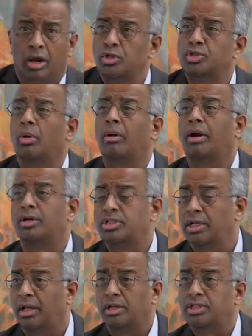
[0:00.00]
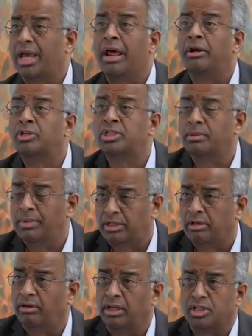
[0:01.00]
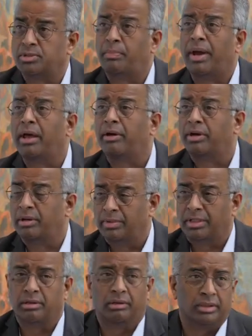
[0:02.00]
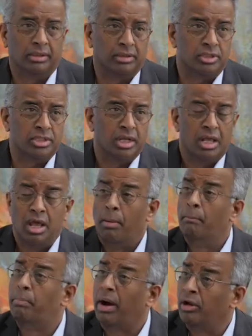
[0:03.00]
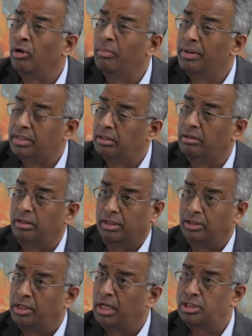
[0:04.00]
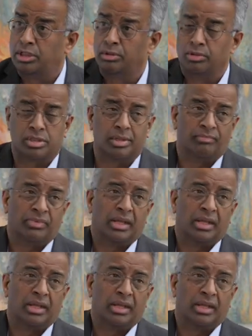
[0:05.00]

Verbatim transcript: solar cells, energy materials, battery materials, biomaterial, tissues.